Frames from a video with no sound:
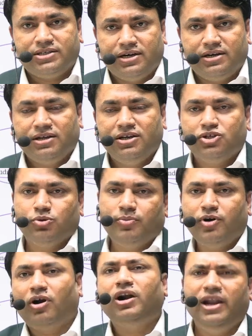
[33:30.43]
So
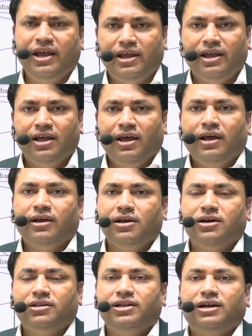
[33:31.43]
broadly here
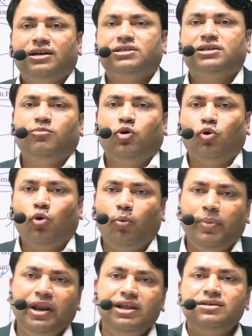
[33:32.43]
there are some
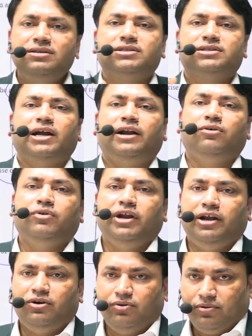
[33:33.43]
opinions that you need to know.